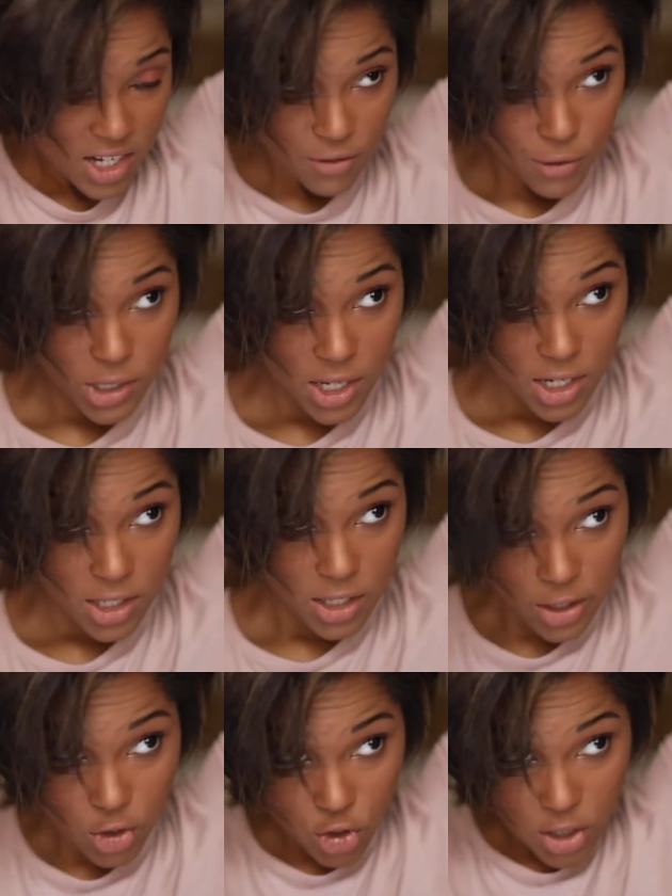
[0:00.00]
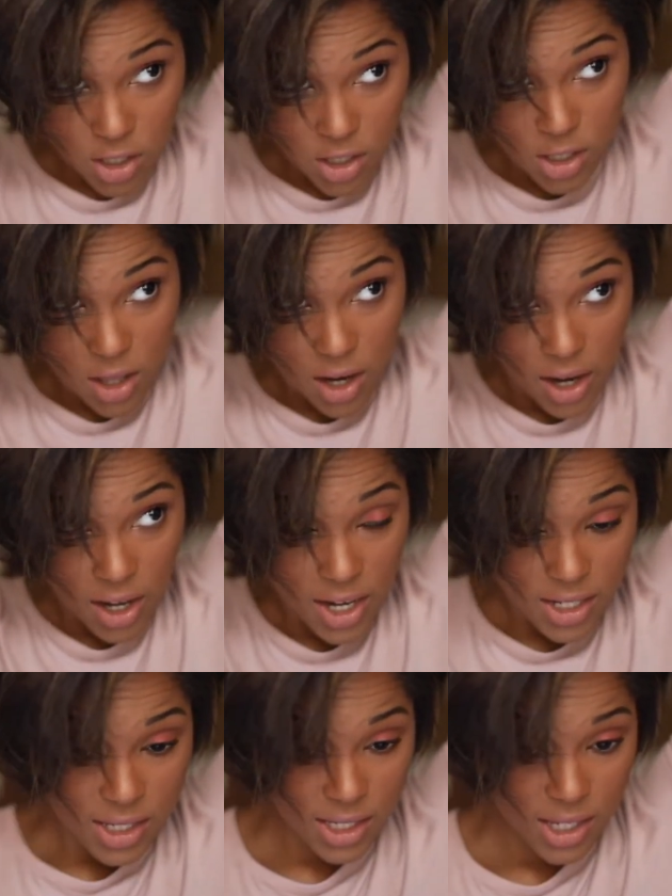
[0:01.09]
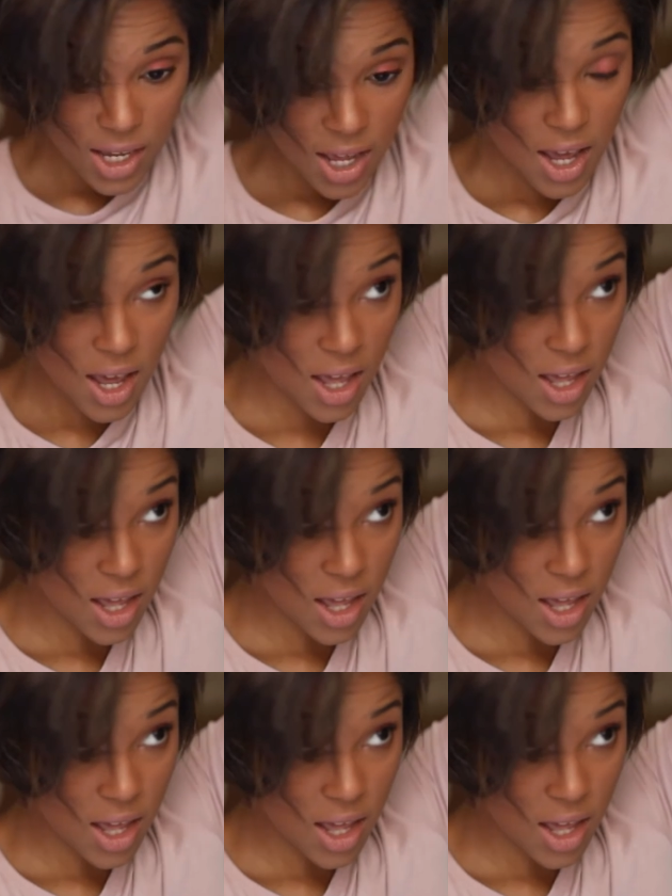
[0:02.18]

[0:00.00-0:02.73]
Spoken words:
different size sections so that I can see